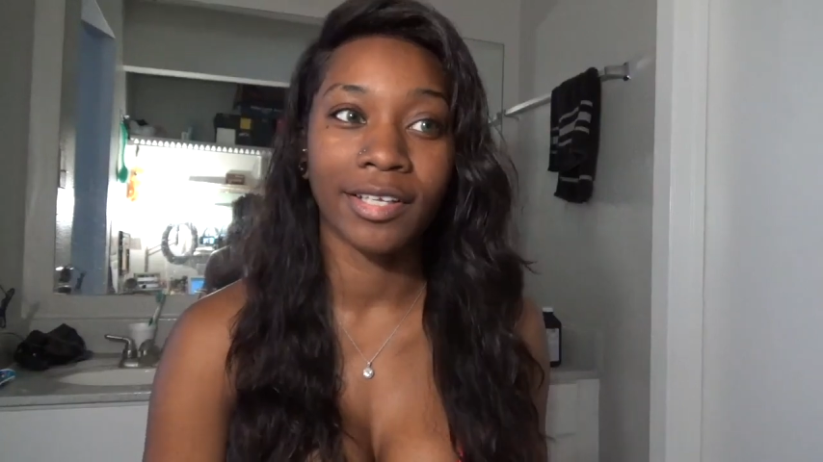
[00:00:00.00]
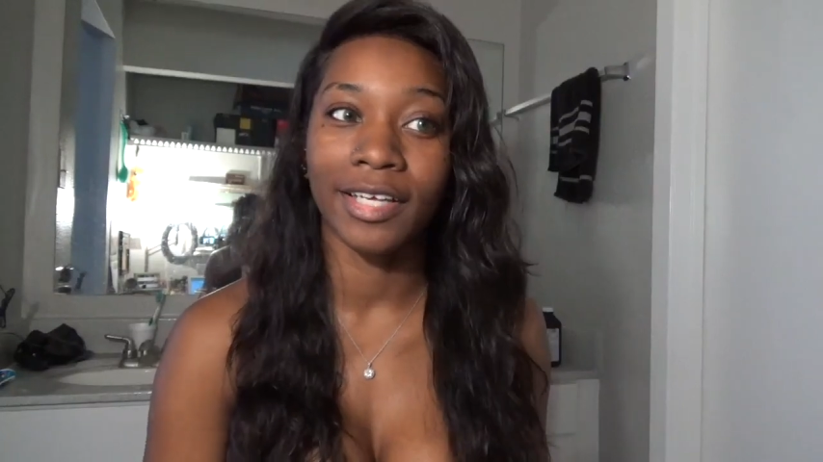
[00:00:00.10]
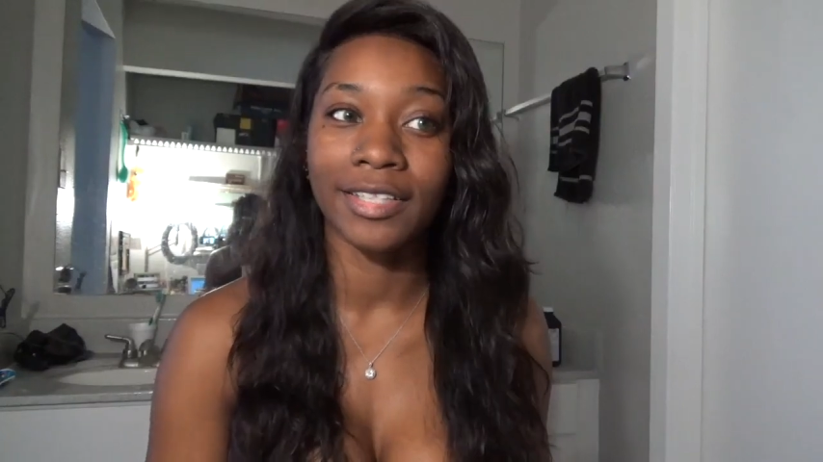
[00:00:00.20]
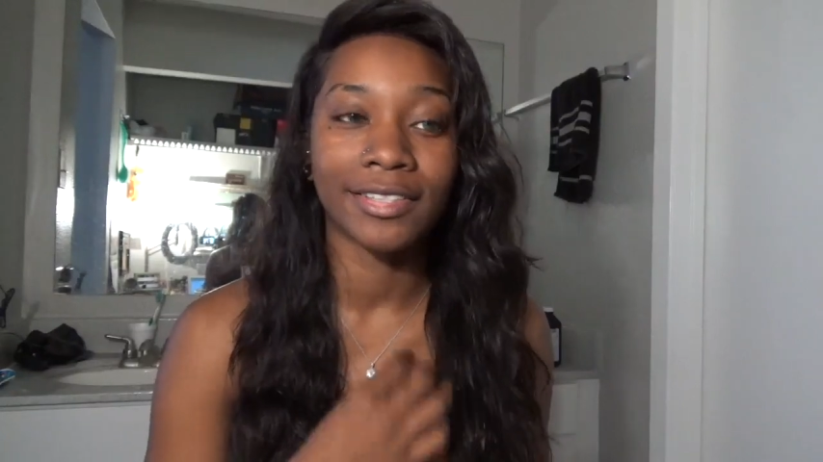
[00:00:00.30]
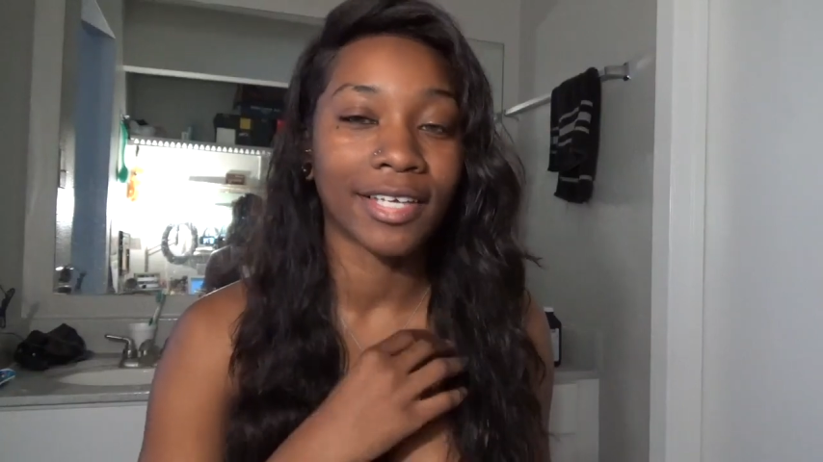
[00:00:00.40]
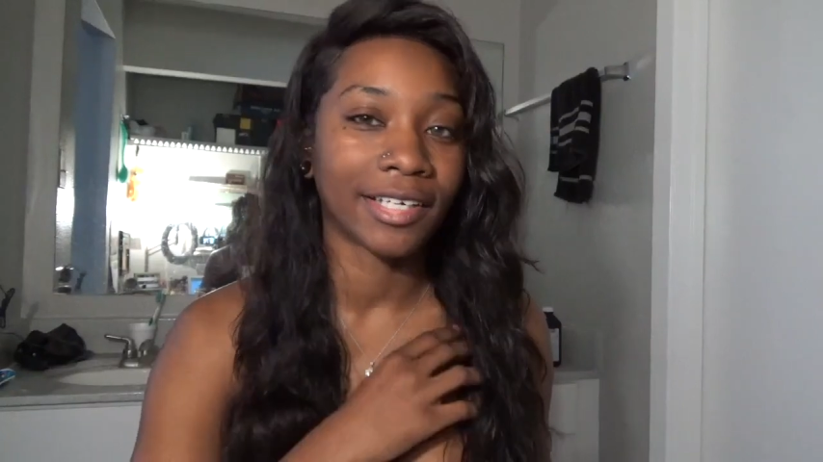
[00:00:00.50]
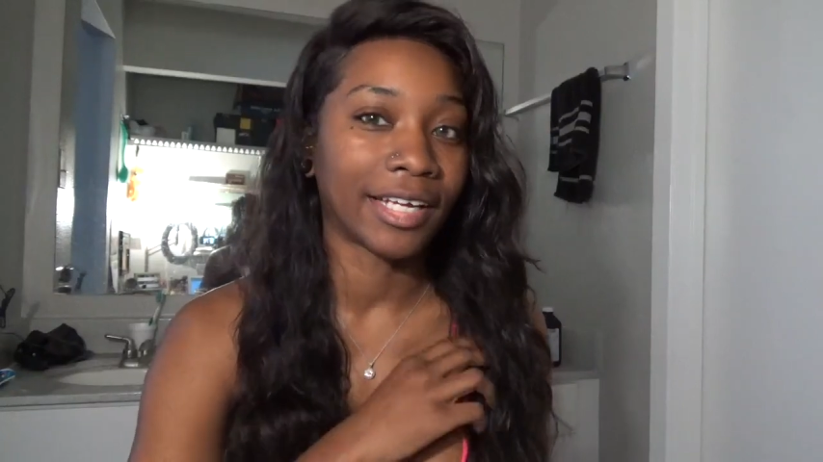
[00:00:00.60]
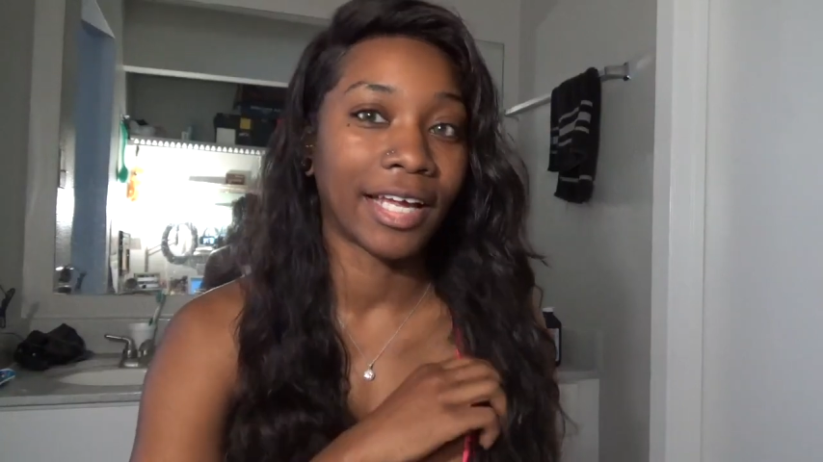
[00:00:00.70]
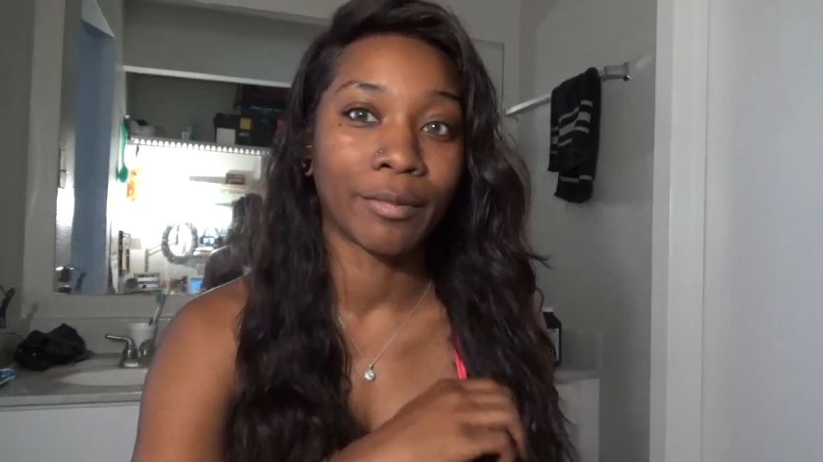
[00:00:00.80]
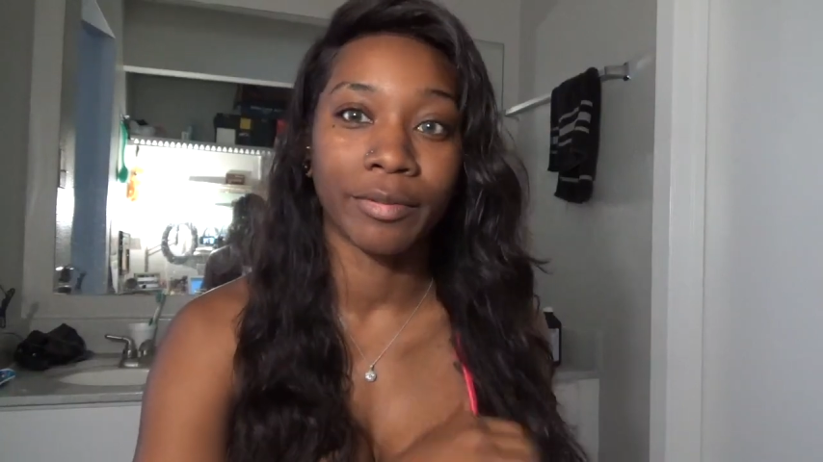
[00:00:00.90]
it's going to
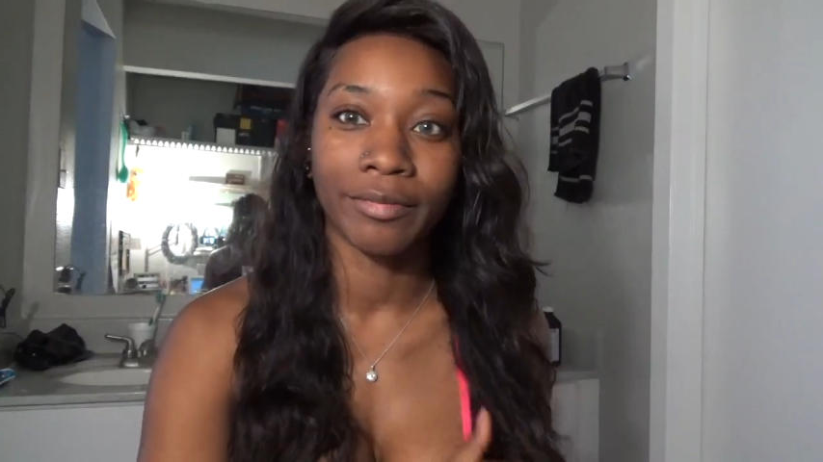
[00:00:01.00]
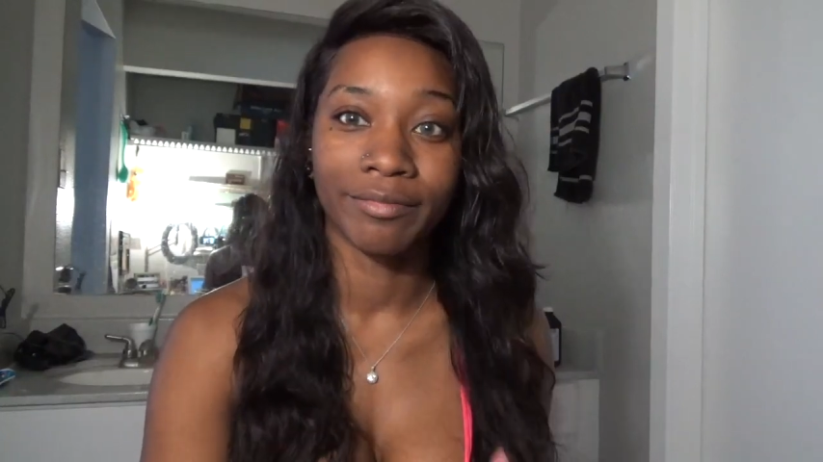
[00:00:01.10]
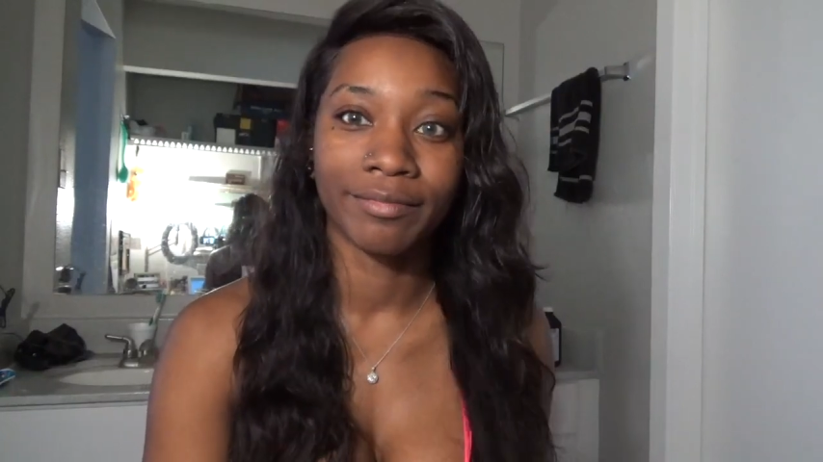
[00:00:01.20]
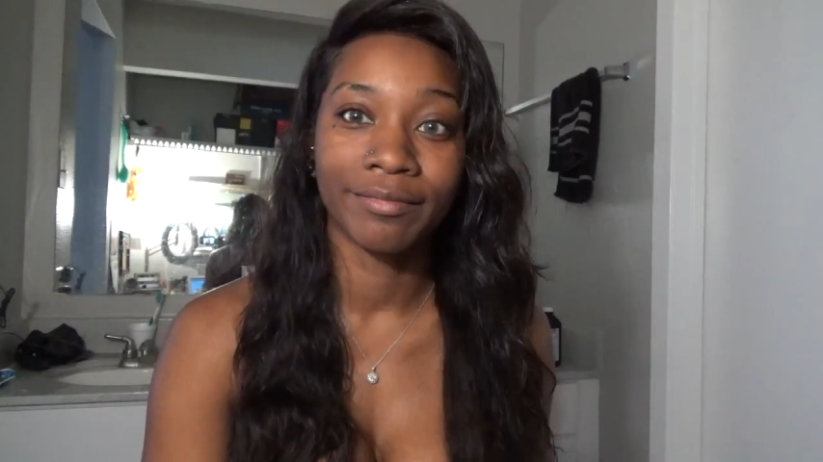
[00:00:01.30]
happen